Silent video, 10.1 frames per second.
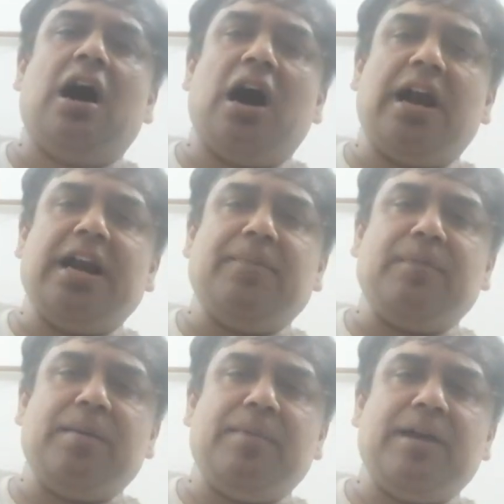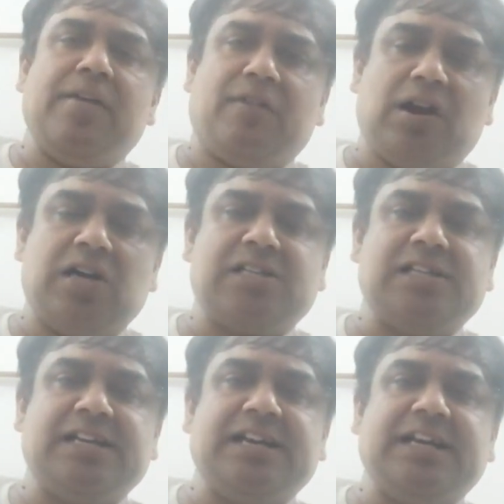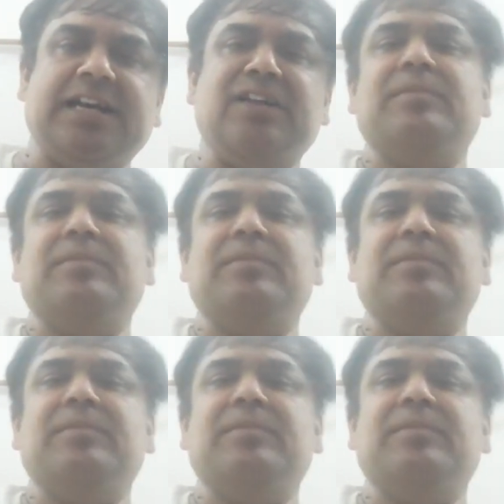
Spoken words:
or it may be a velocity term.